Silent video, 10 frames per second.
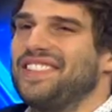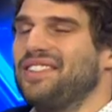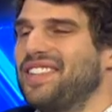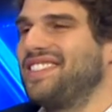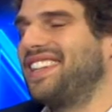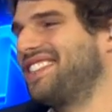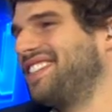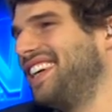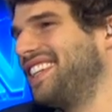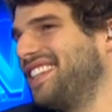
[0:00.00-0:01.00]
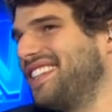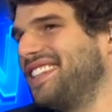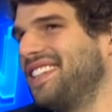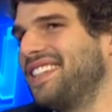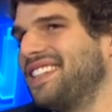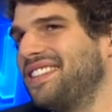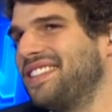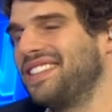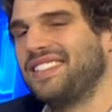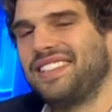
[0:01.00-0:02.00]
always an exciting
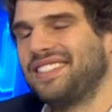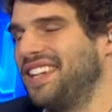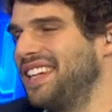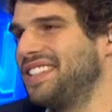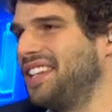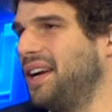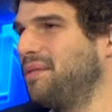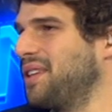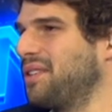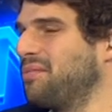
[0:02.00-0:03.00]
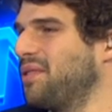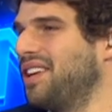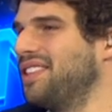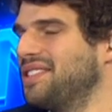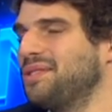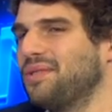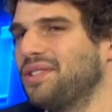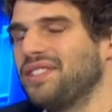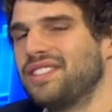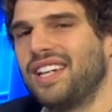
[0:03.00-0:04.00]
time in the cryptocurrency
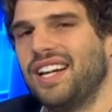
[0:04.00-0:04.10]
world.